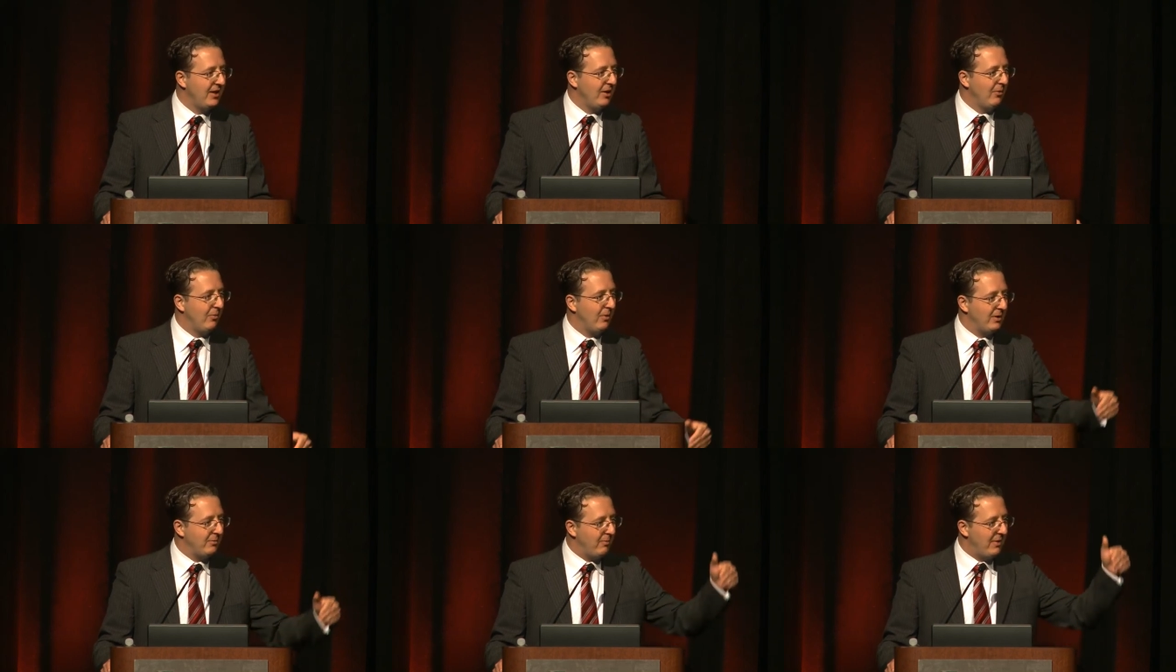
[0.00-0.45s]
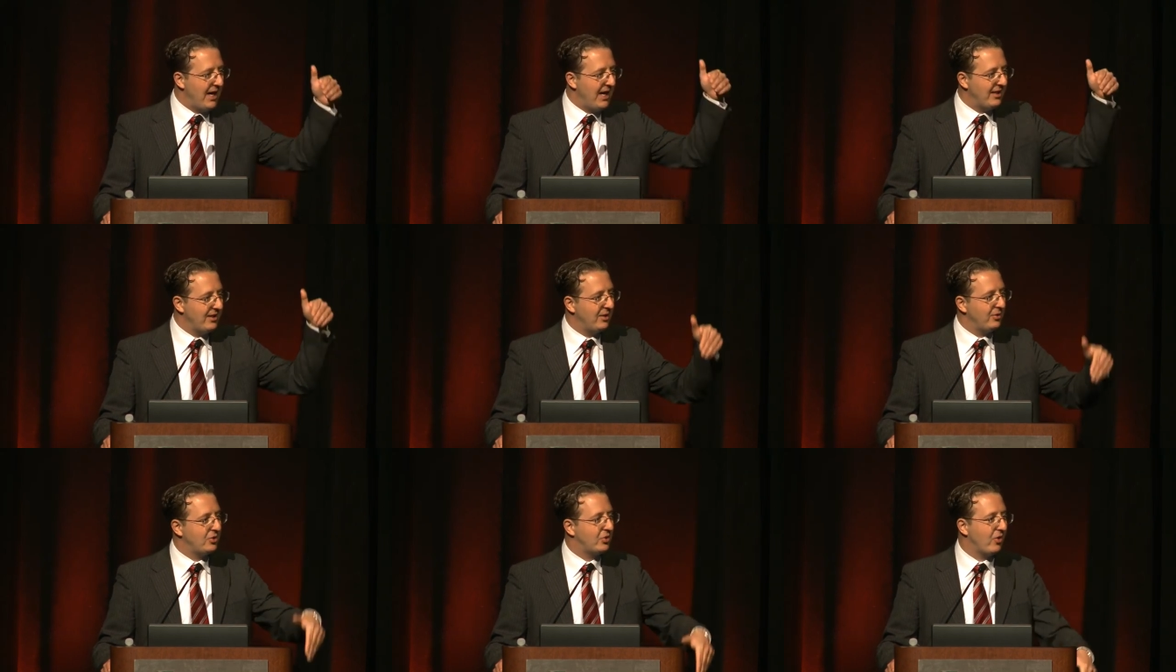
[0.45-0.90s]
when
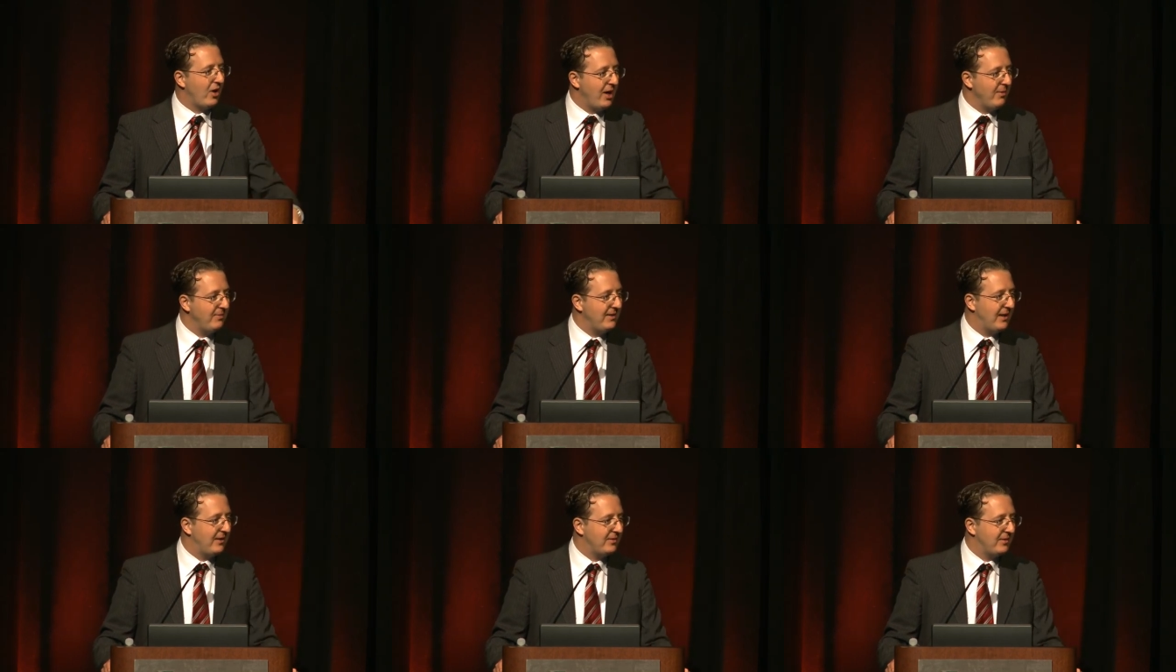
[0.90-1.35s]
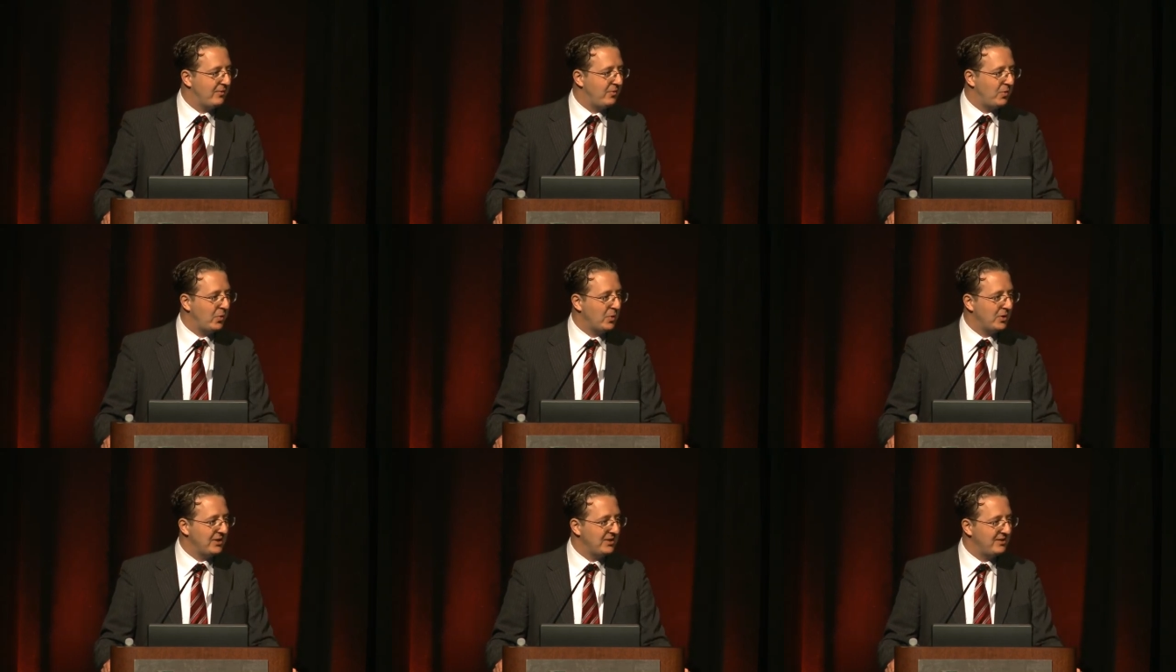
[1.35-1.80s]
Magna dropped down to
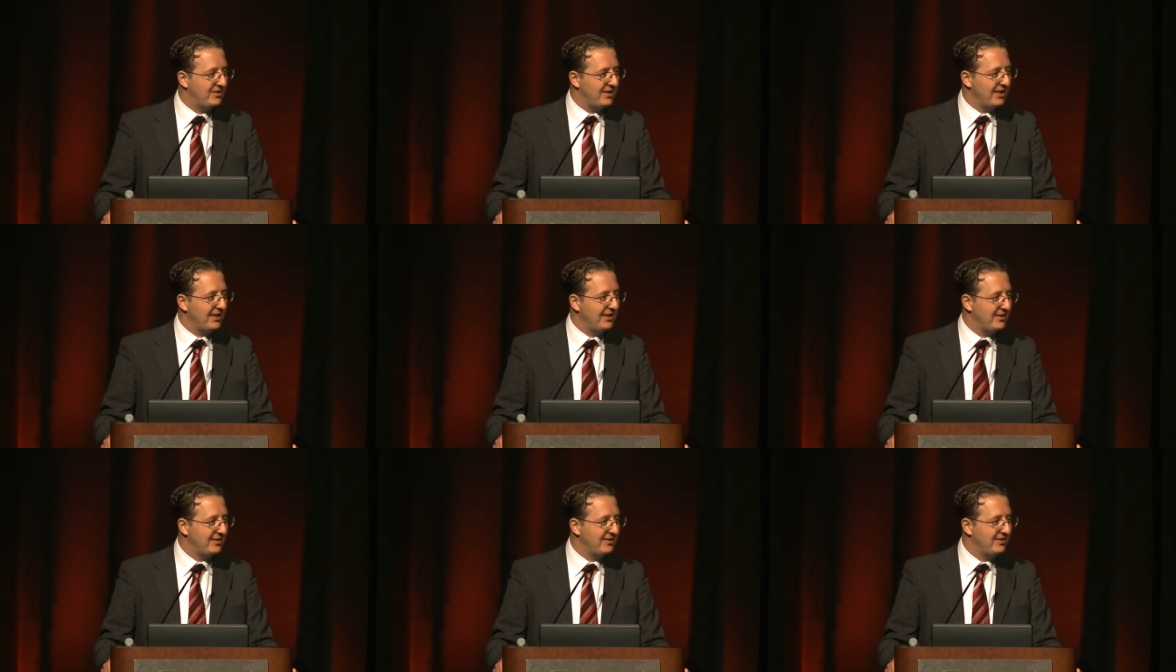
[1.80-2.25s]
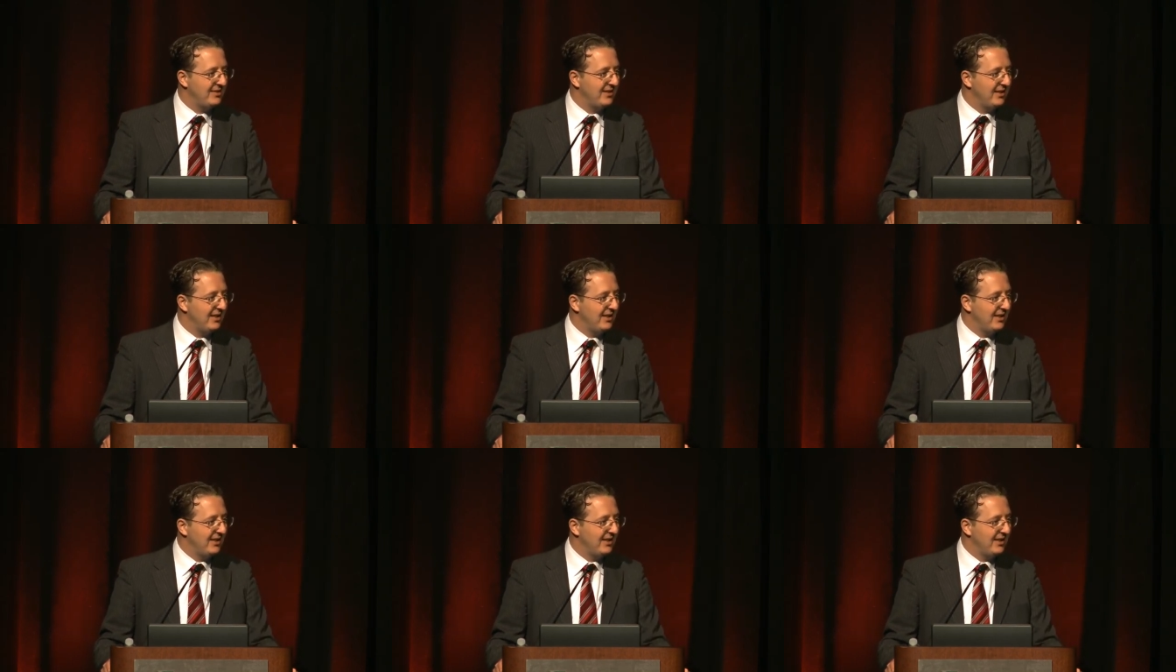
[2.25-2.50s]
46,